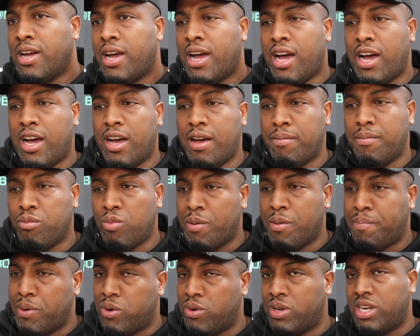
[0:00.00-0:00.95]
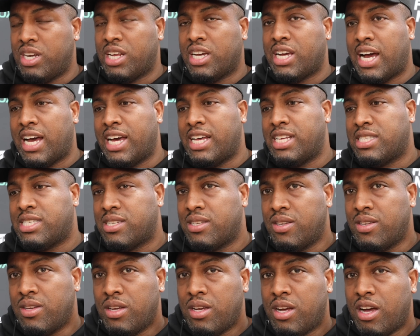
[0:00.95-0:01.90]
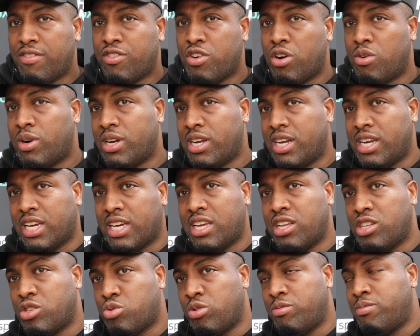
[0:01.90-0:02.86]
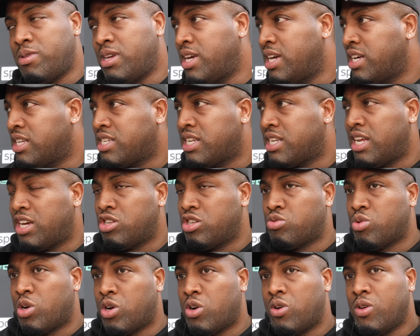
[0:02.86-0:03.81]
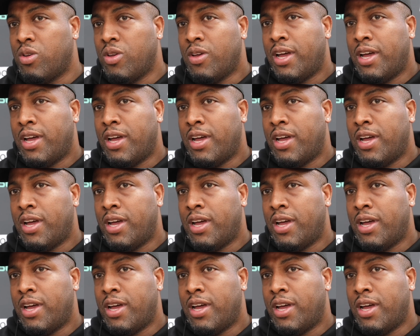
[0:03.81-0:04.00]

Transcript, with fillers: Um, we're building the guys. I've got one of the kids with me here today as well.